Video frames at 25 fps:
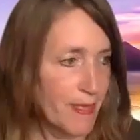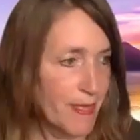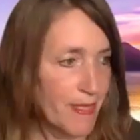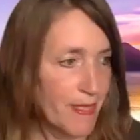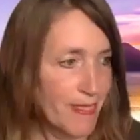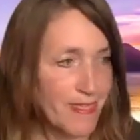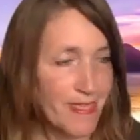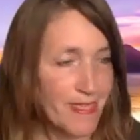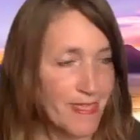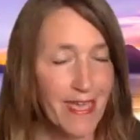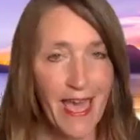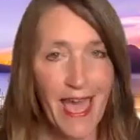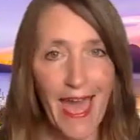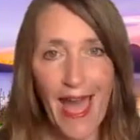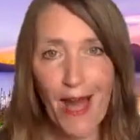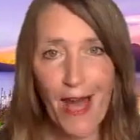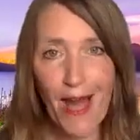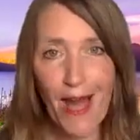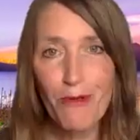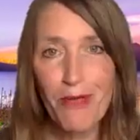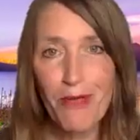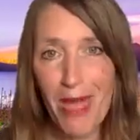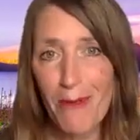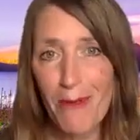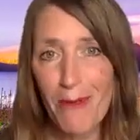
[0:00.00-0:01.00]
the
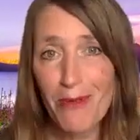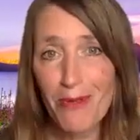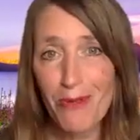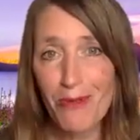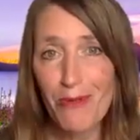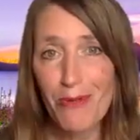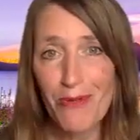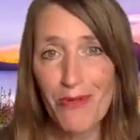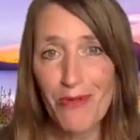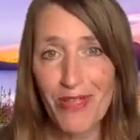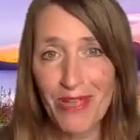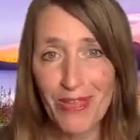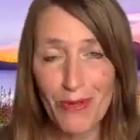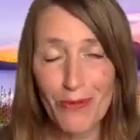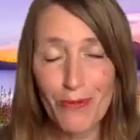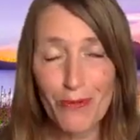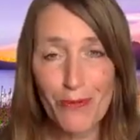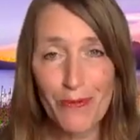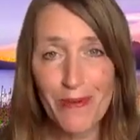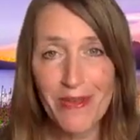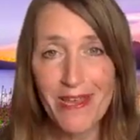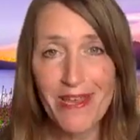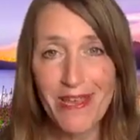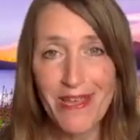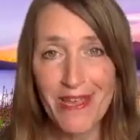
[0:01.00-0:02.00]
alchemical
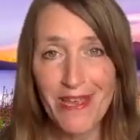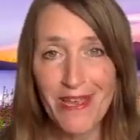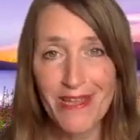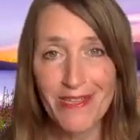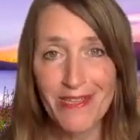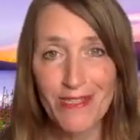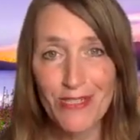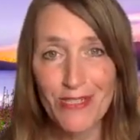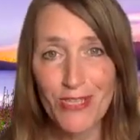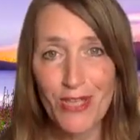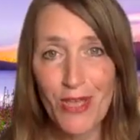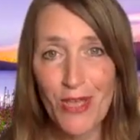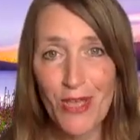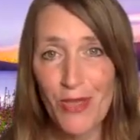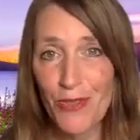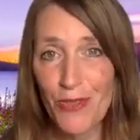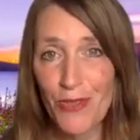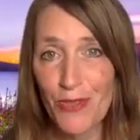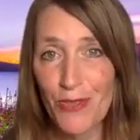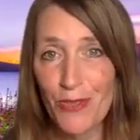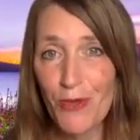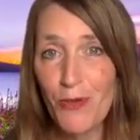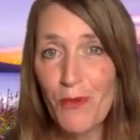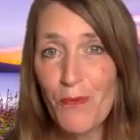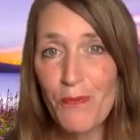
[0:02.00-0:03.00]
ingredient
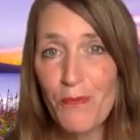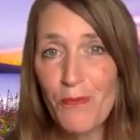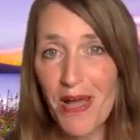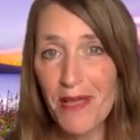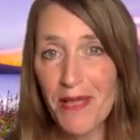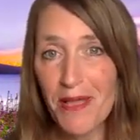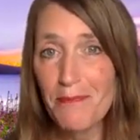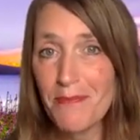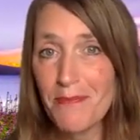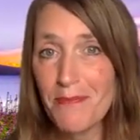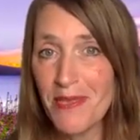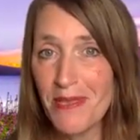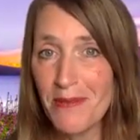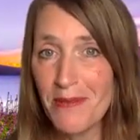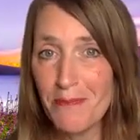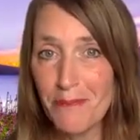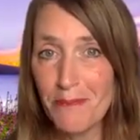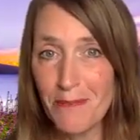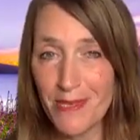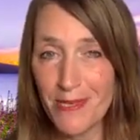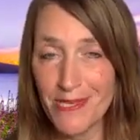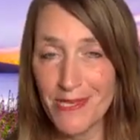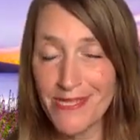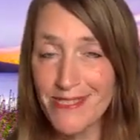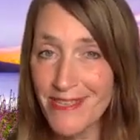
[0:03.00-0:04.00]
you might be
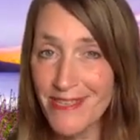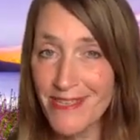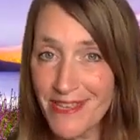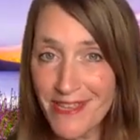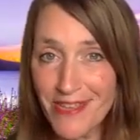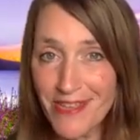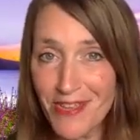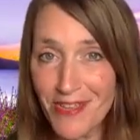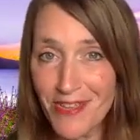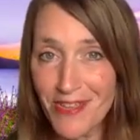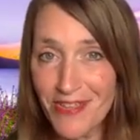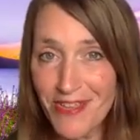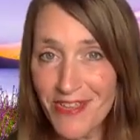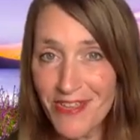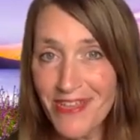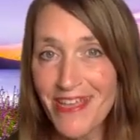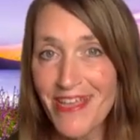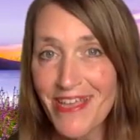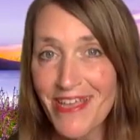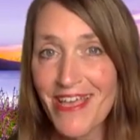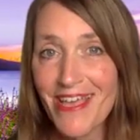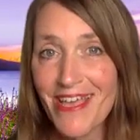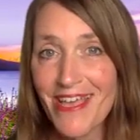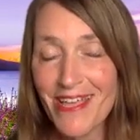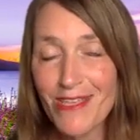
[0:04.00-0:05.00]
missing
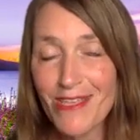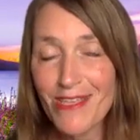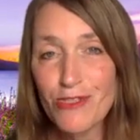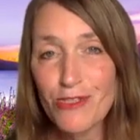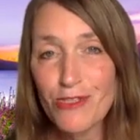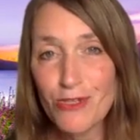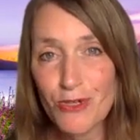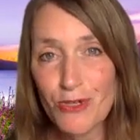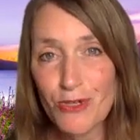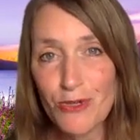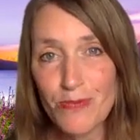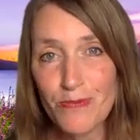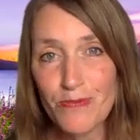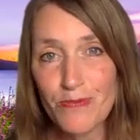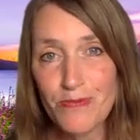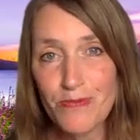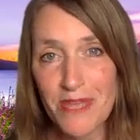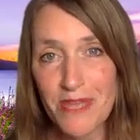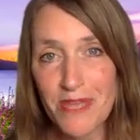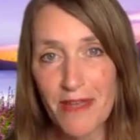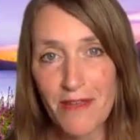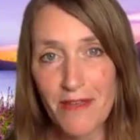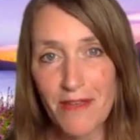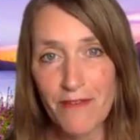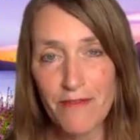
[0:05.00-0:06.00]
in terms
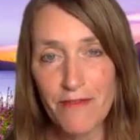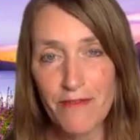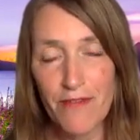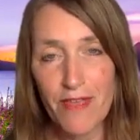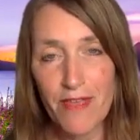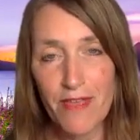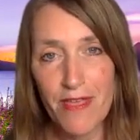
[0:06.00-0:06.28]
of